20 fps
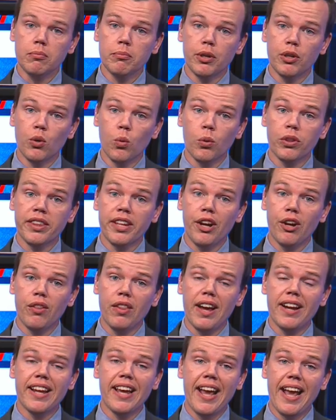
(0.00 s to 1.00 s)
But North
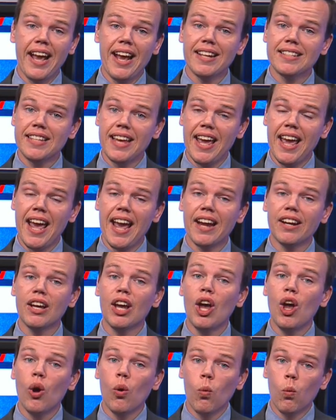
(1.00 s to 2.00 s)
Carolina has had
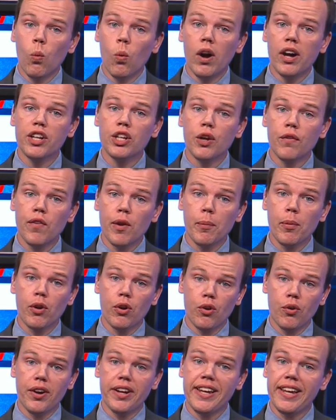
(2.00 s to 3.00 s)
one November
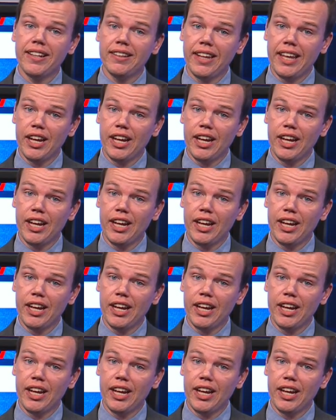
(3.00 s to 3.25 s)
hurricane